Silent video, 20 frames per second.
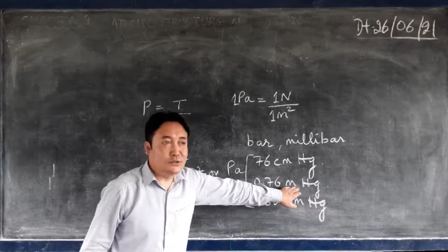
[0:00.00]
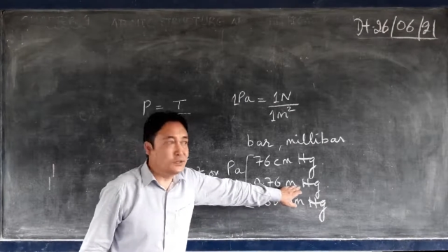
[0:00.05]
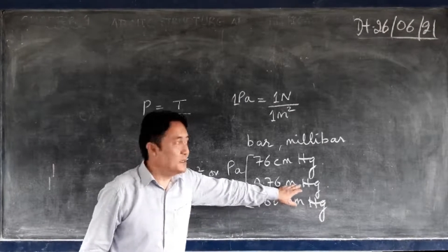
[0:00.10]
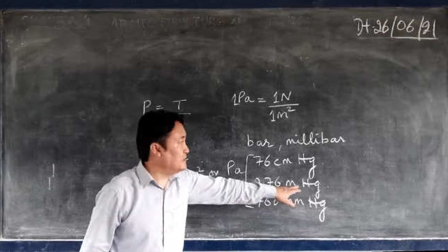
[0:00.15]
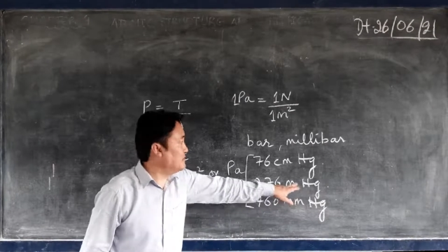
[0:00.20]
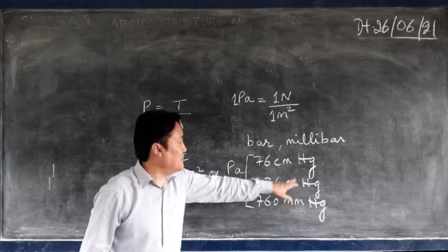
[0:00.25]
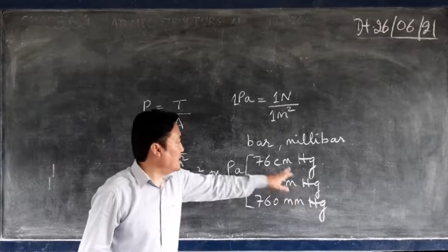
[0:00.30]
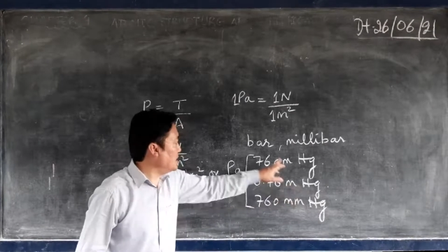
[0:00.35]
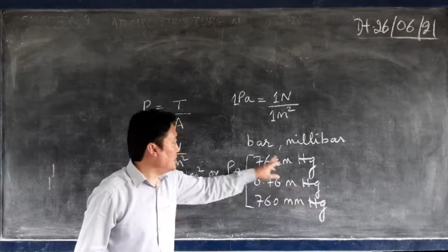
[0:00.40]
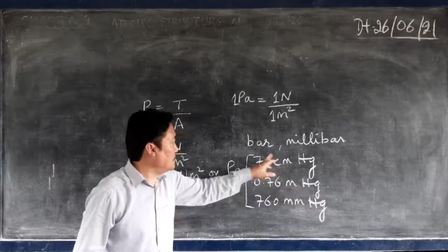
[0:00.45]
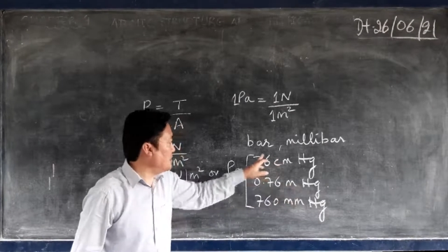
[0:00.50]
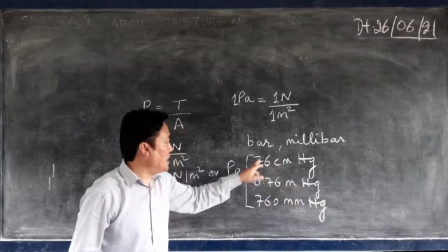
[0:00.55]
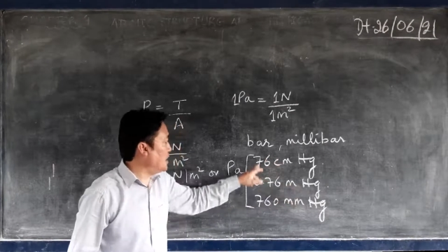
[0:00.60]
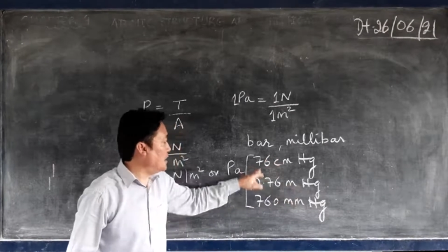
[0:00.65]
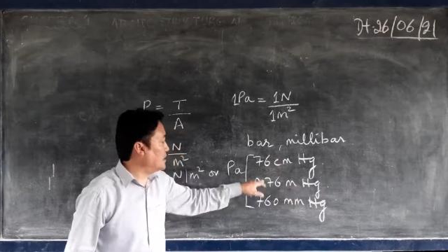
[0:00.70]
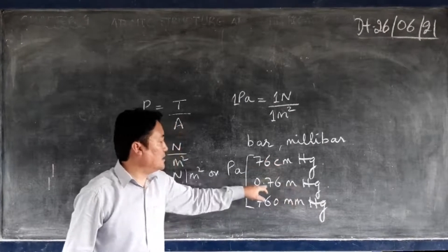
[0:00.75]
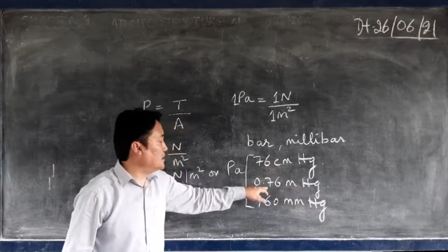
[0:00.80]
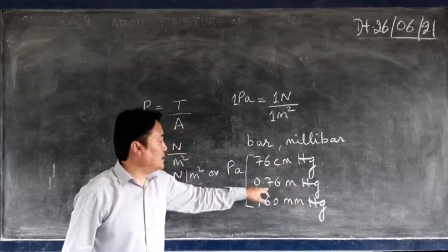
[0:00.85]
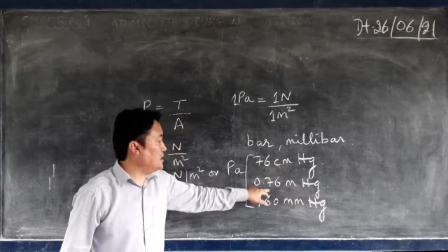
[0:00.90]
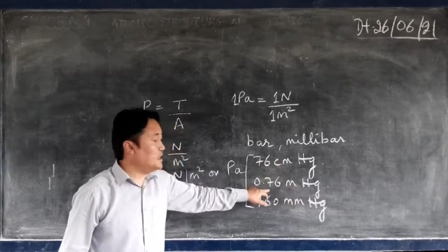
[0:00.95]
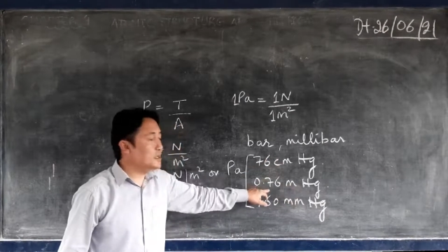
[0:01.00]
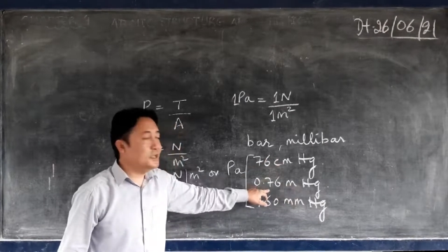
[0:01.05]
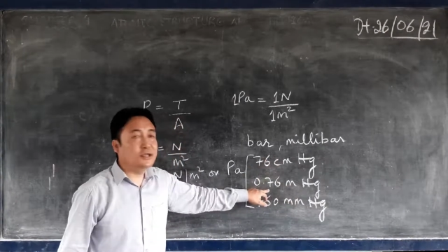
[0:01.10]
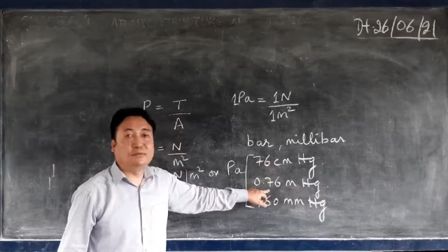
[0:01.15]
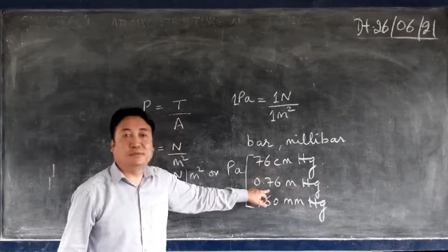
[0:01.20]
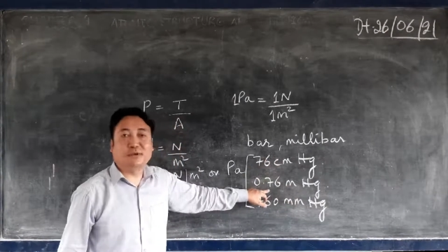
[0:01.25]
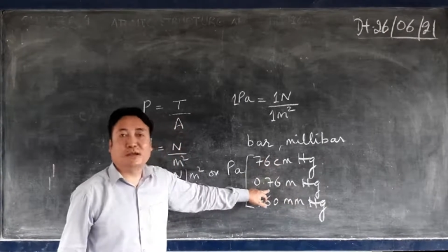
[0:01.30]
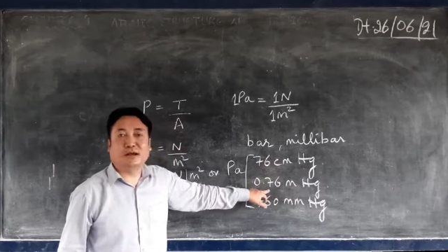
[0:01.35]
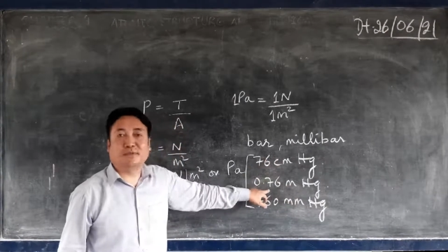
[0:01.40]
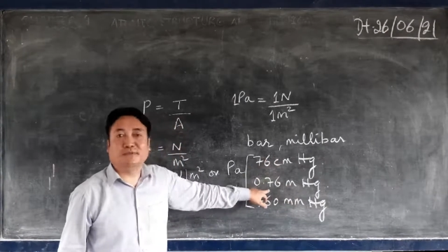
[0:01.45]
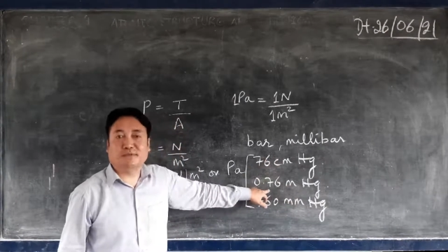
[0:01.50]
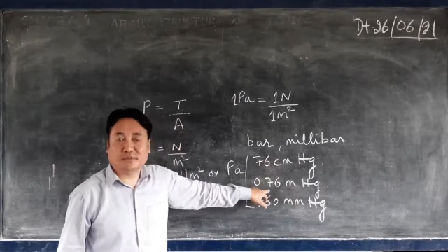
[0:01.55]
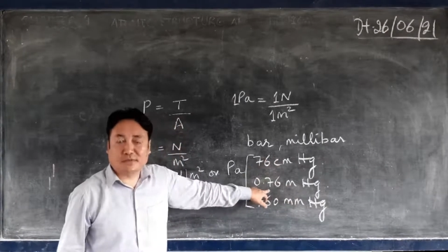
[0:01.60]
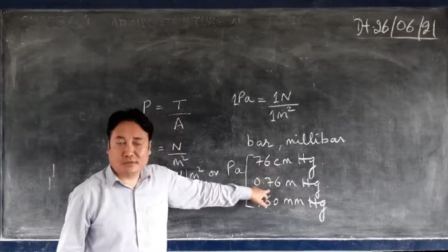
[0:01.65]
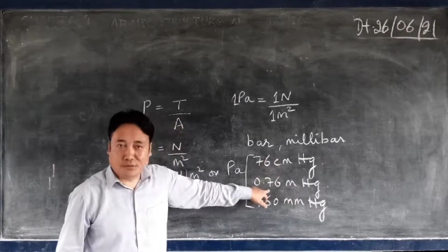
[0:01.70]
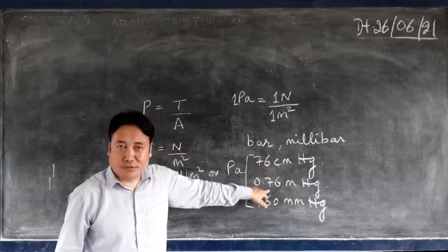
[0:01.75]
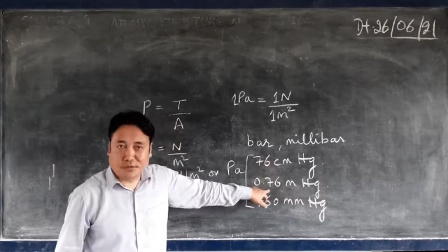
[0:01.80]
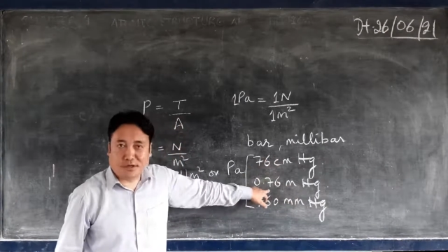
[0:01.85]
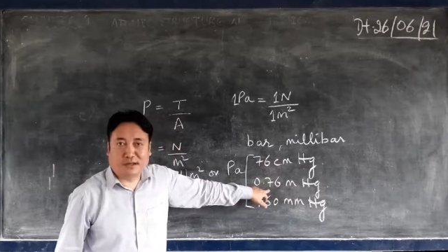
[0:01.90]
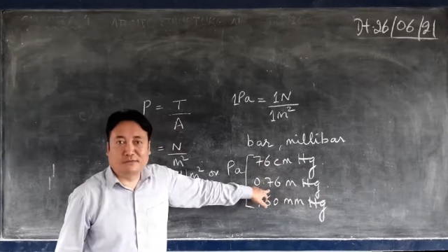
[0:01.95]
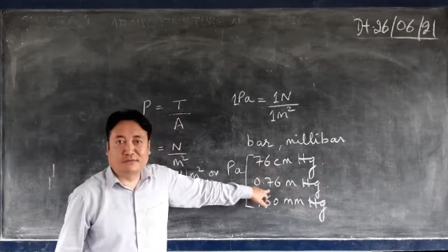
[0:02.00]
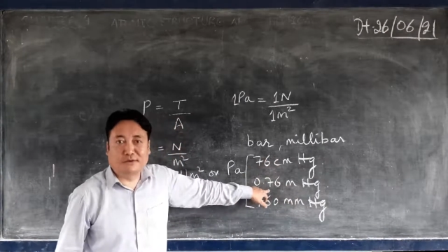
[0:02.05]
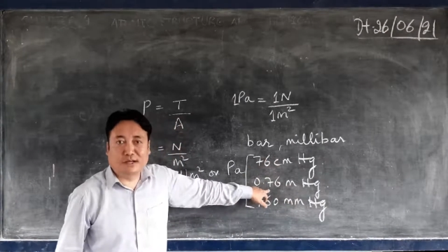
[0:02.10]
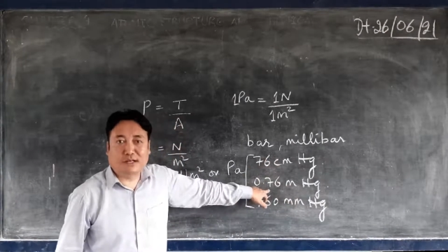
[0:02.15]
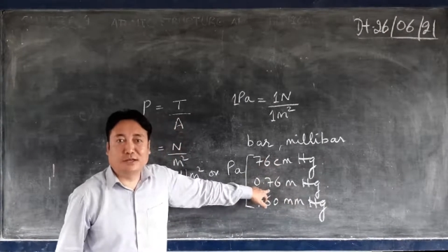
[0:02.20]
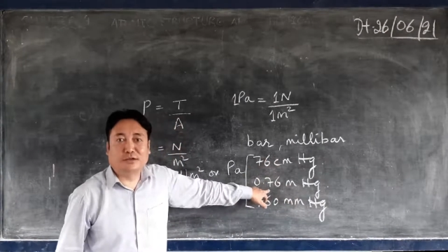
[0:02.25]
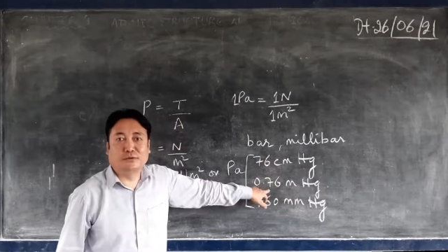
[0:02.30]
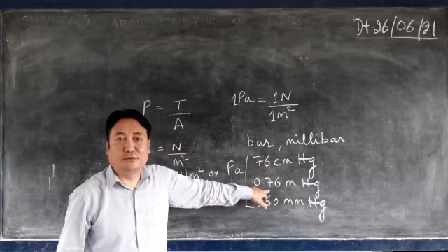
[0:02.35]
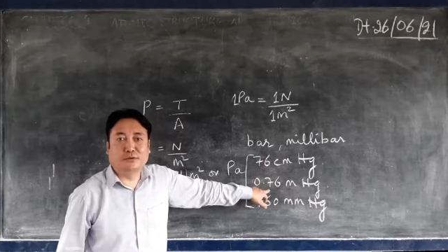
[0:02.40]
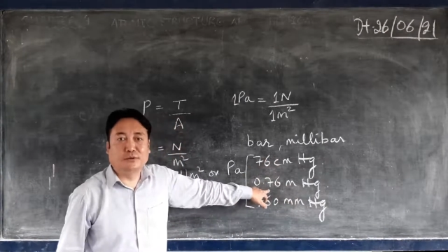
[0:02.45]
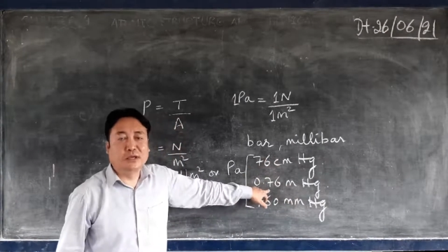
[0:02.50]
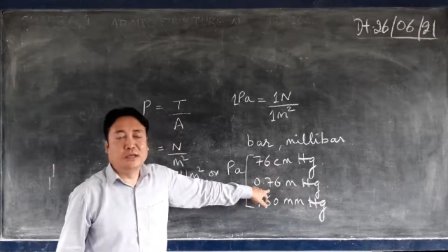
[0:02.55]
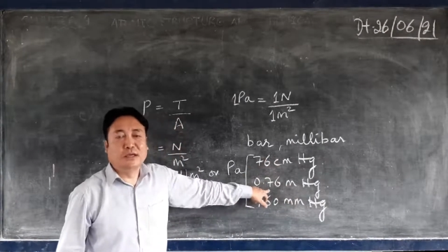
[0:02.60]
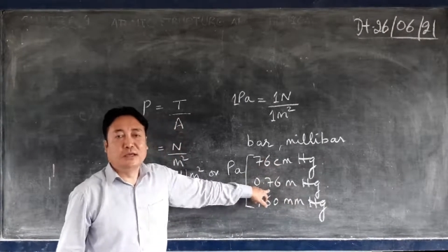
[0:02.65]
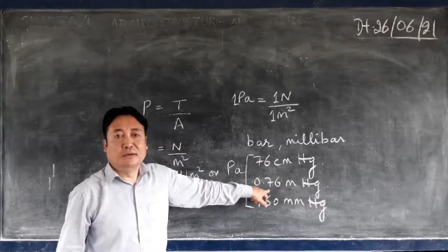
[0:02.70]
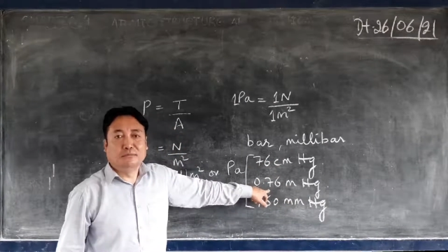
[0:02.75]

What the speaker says: So divided by 100, it becomes, to convert into